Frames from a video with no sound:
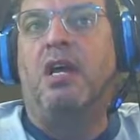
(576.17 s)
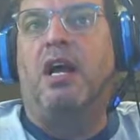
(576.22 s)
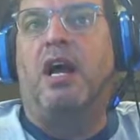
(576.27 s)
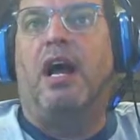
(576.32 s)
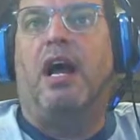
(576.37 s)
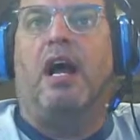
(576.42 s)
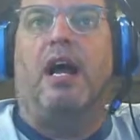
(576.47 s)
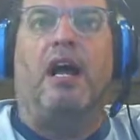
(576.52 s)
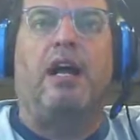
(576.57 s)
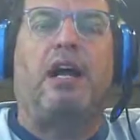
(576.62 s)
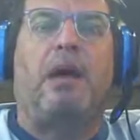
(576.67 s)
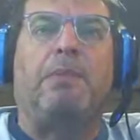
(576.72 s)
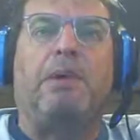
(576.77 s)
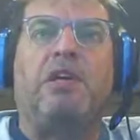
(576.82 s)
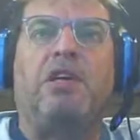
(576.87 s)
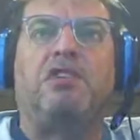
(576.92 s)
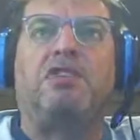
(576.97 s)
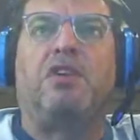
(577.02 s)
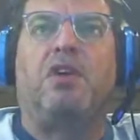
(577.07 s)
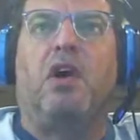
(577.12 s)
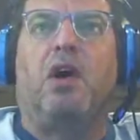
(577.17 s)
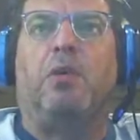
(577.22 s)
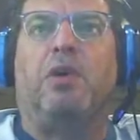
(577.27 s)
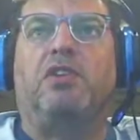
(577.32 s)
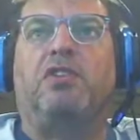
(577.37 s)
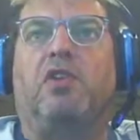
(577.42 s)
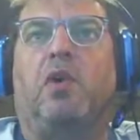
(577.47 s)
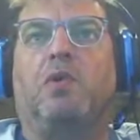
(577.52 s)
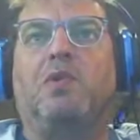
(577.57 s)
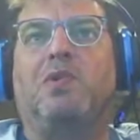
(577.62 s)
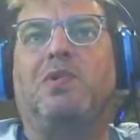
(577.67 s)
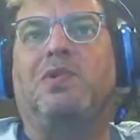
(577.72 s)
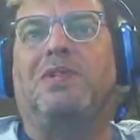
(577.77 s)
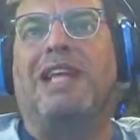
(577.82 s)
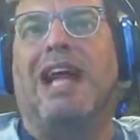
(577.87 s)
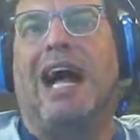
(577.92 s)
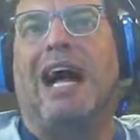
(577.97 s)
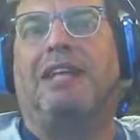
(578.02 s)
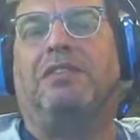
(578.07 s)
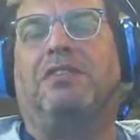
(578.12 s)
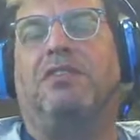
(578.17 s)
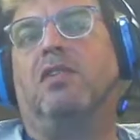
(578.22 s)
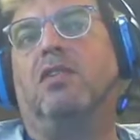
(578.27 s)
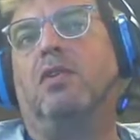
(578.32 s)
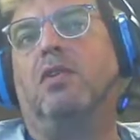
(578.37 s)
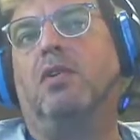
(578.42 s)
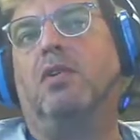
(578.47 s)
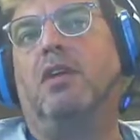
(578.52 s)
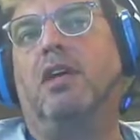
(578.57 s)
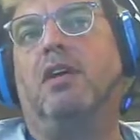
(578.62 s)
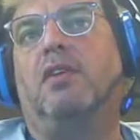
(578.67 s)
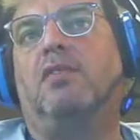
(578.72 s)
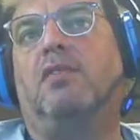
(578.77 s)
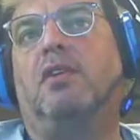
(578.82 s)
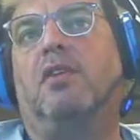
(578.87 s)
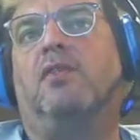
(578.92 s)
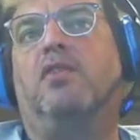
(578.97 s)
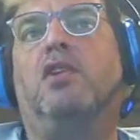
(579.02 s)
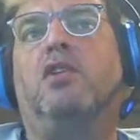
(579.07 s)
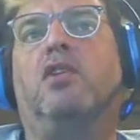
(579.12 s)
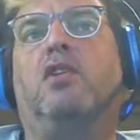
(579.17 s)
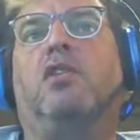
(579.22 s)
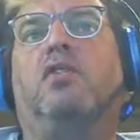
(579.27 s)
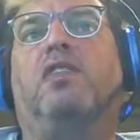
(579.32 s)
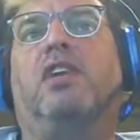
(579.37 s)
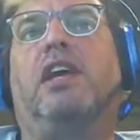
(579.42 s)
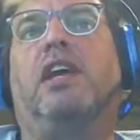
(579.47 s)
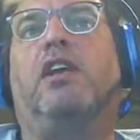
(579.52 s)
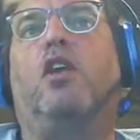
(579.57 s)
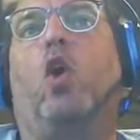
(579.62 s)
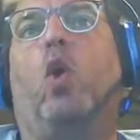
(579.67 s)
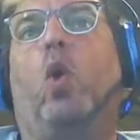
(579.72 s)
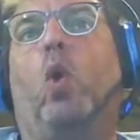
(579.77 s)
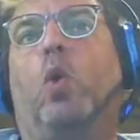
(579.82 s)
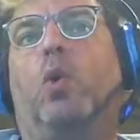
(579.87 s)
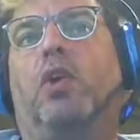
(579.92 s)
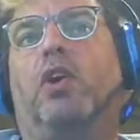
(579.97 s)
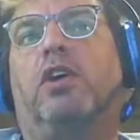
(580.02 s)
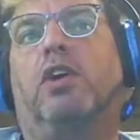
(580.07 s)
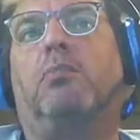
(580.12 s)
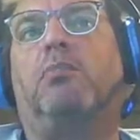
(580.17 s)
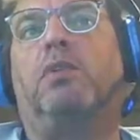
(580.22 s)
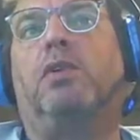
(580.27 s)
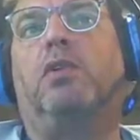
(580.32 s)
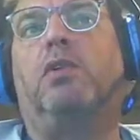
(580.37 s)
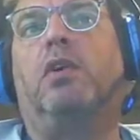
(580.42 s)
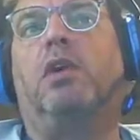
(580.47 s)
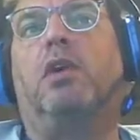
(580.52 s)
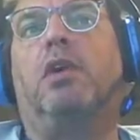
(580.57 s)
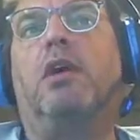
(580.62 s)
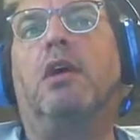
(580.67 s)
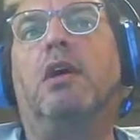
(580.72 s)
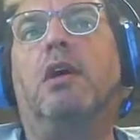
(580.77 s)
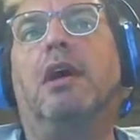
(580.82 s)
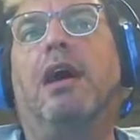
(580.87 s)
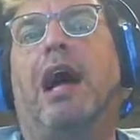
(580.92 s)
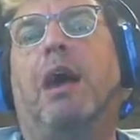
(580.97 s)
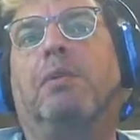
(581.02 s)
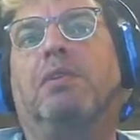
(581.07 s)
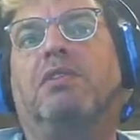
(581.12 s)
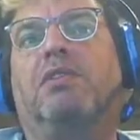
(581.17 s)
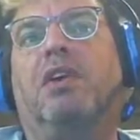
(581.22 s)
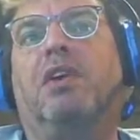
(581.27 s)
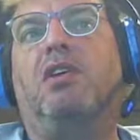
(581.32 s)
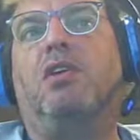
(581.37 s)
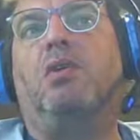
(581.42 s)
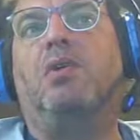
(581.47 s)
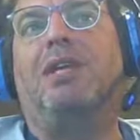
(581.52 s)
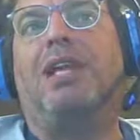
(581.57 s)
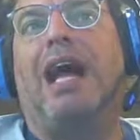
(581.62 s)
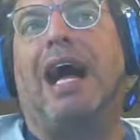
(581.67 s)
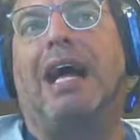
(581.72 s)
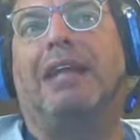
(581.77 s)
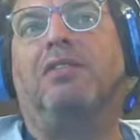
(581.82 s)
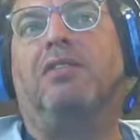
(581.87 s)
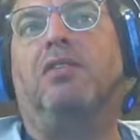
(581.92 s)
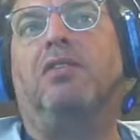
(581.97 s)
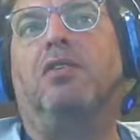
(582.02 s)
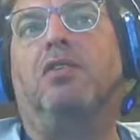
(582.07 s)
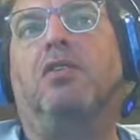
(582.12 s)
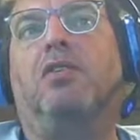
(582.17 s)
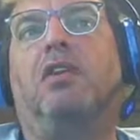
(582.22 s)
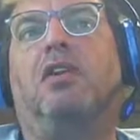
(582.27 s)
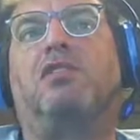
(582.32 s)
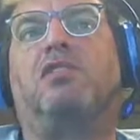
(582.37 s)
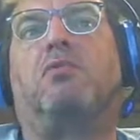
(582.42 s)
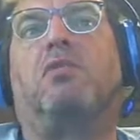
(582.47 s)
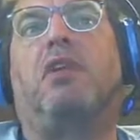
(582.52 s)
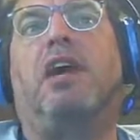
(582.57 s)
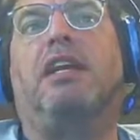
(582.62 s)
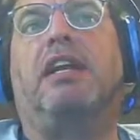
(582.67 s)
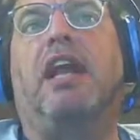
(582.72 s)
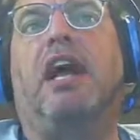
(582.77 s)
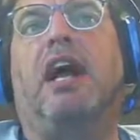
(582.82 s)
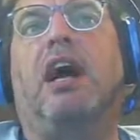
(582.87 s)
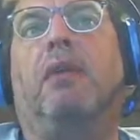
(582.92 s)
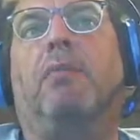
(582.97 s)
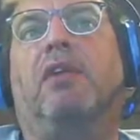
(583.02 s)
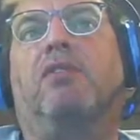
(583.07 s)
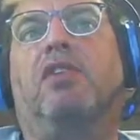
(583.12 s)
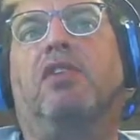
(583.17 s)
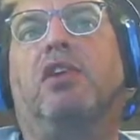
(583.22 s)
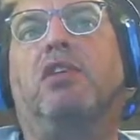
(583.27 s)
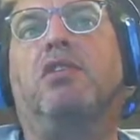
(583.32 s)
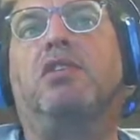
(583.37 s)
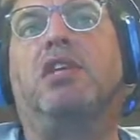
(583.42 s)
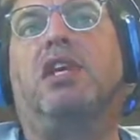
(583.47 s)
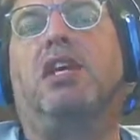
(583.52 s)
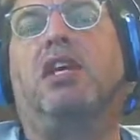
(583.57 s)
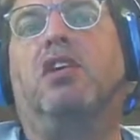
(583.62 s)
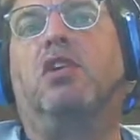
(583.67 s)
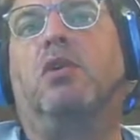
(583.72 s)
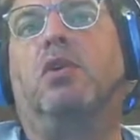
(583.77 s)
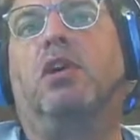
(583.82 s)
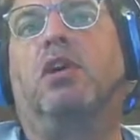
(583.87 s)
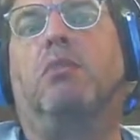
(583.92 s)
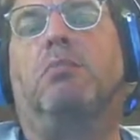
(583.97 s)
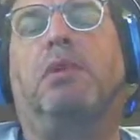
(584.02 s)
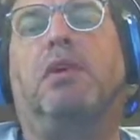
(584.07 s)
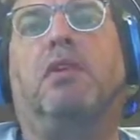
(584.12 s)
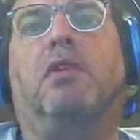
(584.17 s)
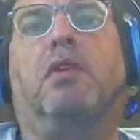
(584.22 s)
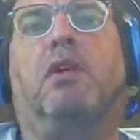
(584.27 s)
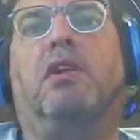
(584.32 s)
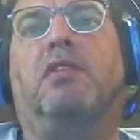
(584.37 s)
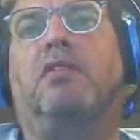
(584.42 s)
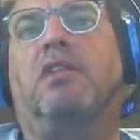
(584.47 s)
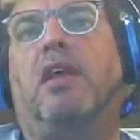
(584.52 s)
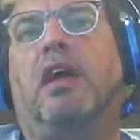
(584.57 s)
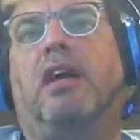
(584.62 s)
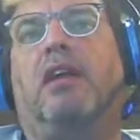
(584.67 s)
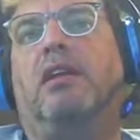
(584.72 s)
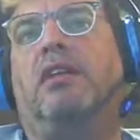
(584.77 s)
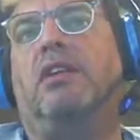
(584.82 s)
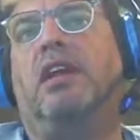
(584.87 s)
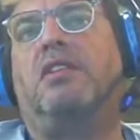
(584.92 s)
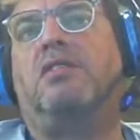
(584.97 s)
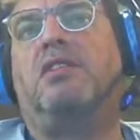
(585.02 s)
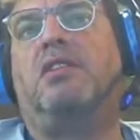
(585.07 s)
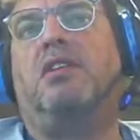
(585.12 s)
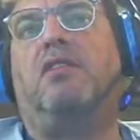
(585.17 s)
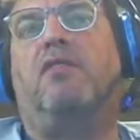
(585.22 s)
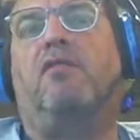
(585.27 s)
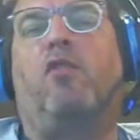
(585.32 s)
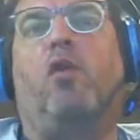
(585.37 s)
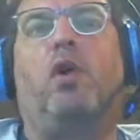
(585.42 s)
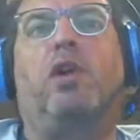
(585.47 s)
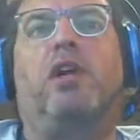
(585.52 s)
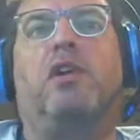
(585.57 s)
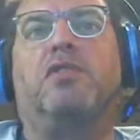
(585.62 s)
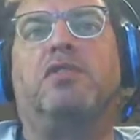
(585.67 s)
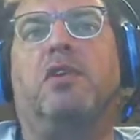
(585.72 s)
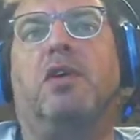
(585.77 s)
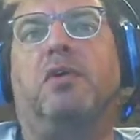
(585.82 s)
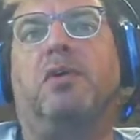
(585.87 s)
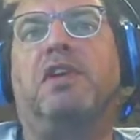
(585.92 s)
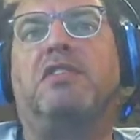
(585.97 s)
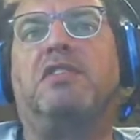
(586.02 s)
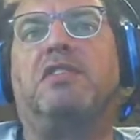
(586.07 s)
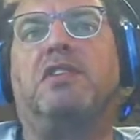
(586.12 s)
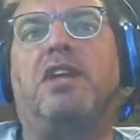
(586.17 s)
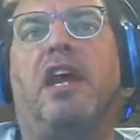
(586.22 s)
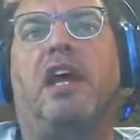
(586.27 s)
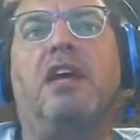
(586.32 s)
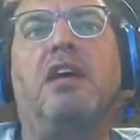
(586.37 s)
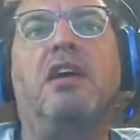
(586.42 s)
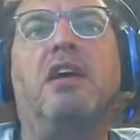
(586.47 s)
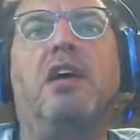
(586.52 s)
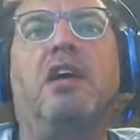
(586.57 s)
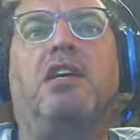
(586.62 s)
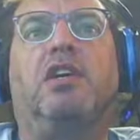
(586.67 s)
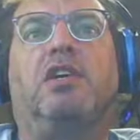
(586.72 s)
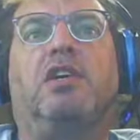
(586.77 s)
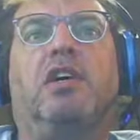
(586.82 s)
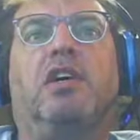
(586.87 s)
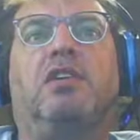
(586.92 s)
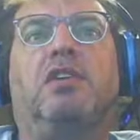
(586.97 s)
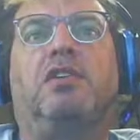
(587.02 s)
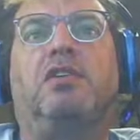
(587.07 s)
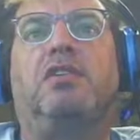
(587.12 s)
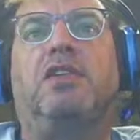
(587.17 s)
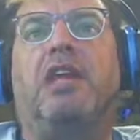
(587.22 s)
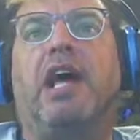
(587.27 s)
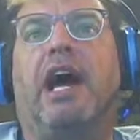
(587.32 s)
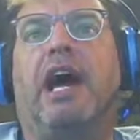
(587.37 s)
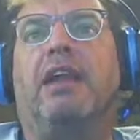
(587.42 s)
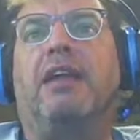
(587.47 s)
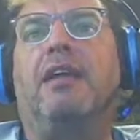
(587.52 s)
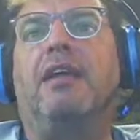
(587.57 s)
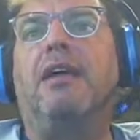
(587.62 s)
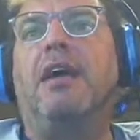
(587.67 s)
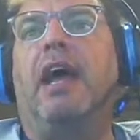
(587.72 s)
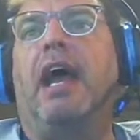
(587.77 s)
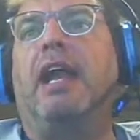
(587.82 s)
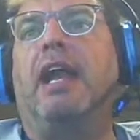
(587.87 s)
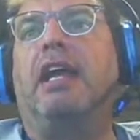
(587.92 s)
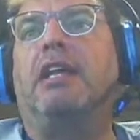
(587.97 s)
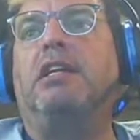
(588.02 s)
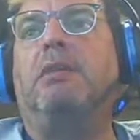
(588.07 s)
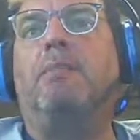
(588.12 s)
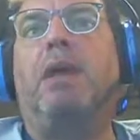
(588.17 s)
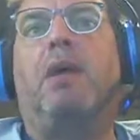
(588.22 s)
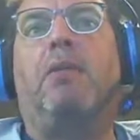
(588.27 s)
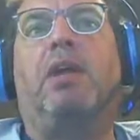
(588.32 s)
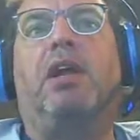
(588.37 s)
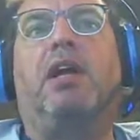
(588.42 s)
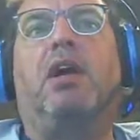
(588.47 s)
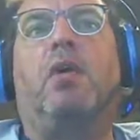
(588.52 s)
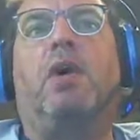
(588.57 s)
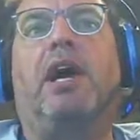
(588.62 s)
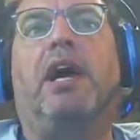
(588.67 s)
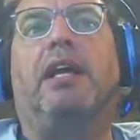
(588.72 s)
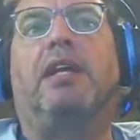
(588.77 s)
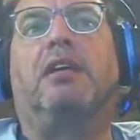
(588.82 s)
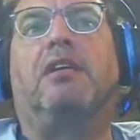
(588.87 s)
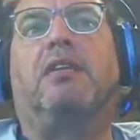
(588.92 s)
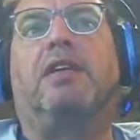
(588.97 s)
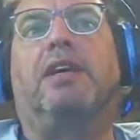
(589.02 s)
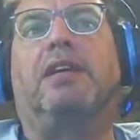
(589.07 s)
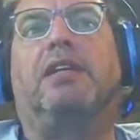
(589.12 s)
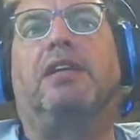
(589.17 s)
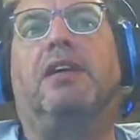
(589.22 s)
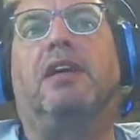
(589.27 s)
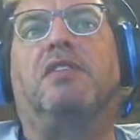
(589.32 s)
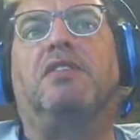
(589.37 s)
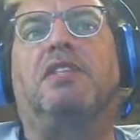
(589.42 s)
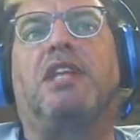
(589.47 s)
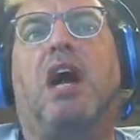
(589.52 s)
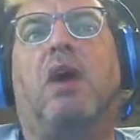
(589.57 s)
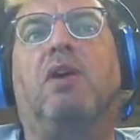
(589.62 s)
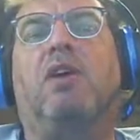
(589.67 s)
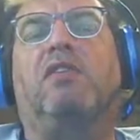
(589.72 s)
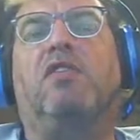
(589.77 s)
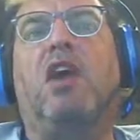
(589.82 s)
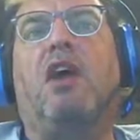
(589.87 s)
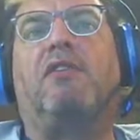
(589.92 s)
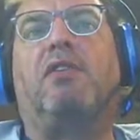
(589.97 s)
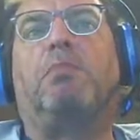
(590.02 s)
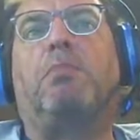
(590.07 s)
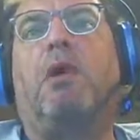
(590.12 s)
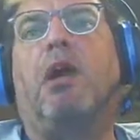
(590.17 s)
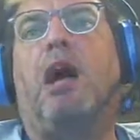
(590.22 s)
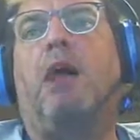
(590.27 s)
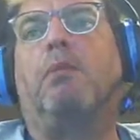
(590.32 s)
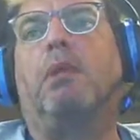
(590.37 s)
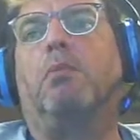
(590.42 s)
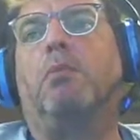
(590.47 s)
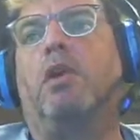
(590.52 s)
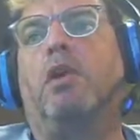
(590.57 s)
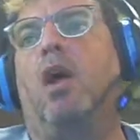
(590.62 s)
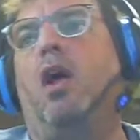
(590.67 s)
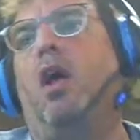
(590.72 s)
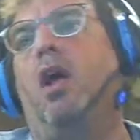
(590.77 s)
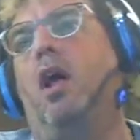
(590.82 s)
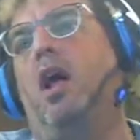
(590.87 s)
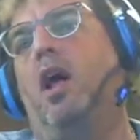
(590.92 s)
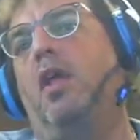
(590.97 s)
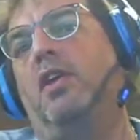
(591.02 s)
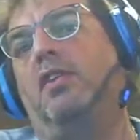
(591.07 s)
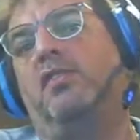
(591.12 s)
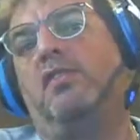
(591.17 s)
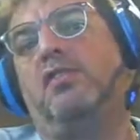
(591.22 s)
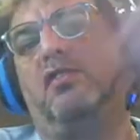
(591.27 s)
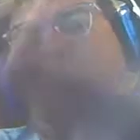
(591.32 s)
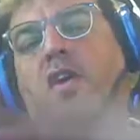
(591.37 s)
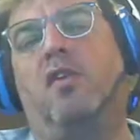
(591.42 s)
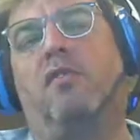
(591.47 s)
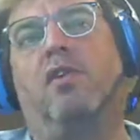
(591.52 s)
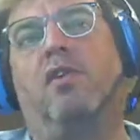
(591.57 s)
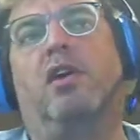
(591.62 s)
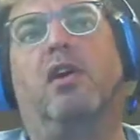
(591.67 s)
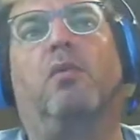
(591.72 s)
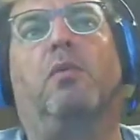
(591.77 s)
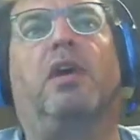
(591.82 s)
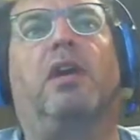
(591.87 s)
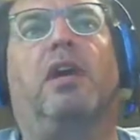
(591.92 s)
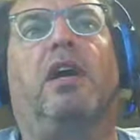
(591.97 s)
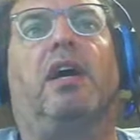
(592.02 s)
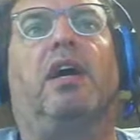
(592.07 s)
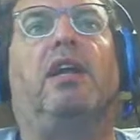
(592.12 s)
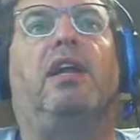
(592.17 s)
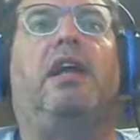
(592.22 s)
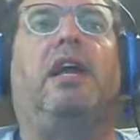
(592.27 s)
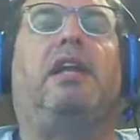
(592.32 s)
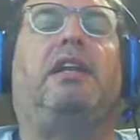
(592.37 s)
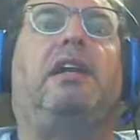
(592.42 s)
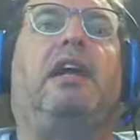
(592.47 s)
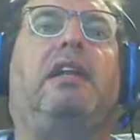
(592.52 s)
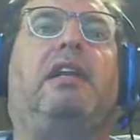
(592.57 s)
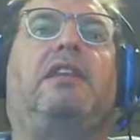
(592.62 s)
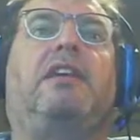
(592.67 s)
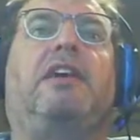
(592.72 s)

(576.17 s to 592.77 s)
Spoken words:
A couple years ago, I would have told you not to do this. If you're using an older computer, I would tell you not to do this right now. But if you're using a newer computer that's like less than 4 years old, let's say, you're good to do that. And then you may want to go ahead and click this. Now, if you have a problem when all this is over and we're done and it